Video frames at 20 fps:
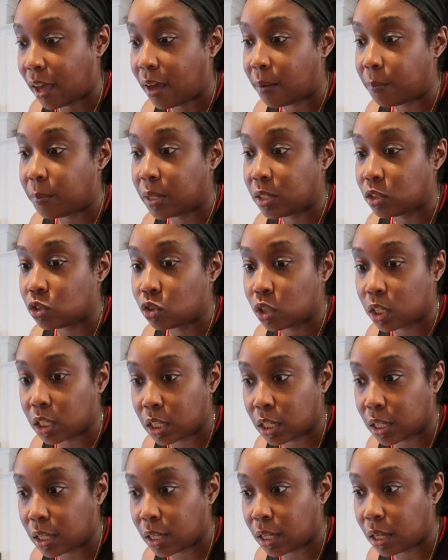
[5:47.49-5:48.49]
I've been
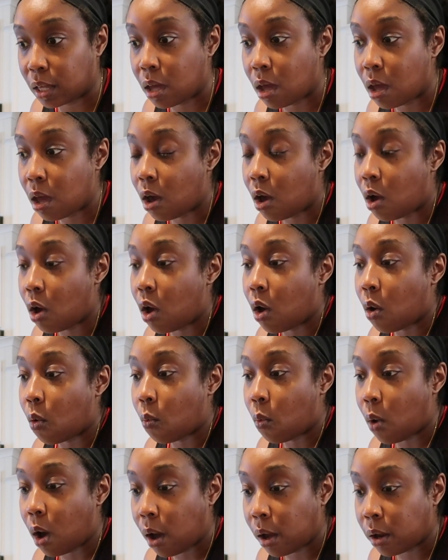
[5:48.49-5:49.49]
drinking
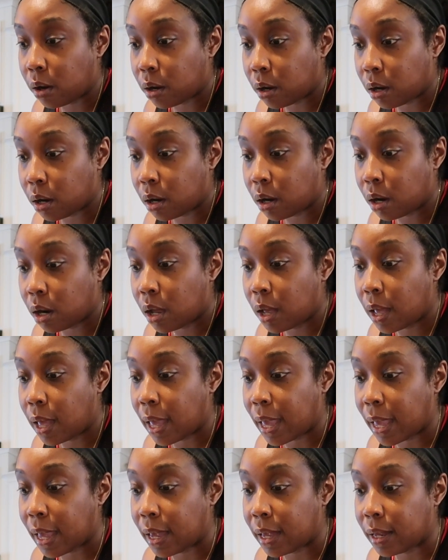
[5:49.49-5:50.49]
water
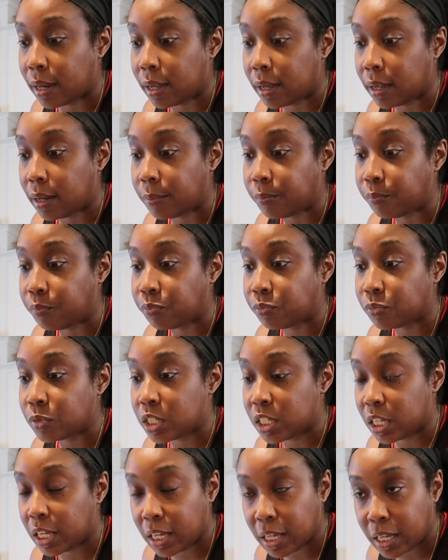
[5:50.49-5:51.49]
and
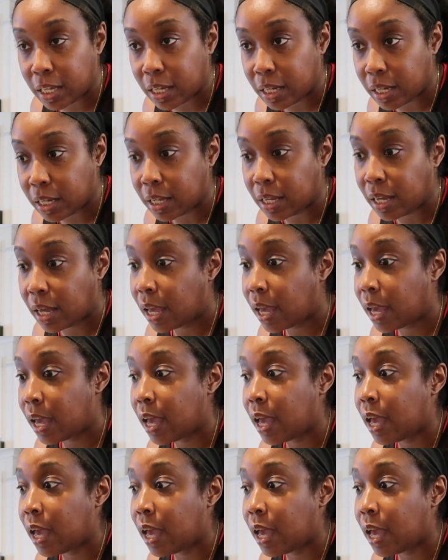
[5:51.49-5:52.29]
tea